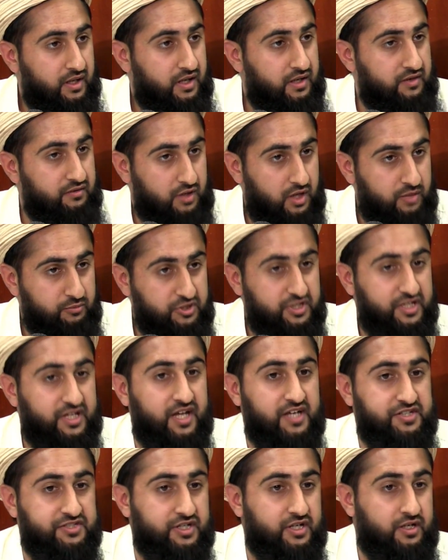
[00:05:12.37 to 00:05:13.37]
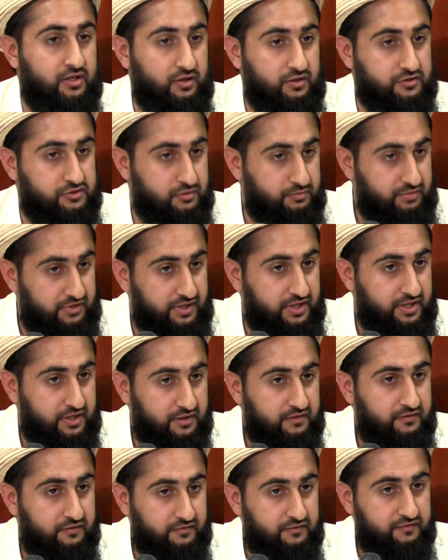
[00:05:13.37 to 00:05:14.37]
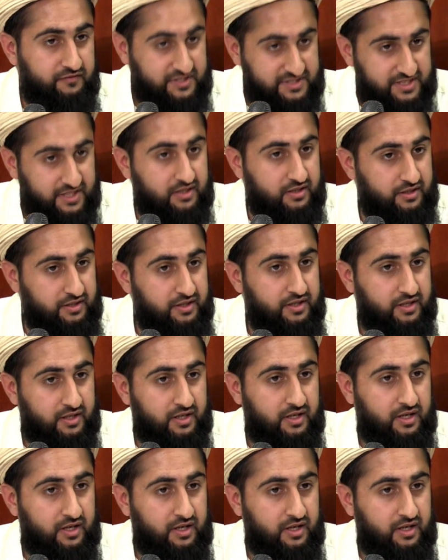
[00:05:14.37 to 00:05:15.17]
Communication can also be physically,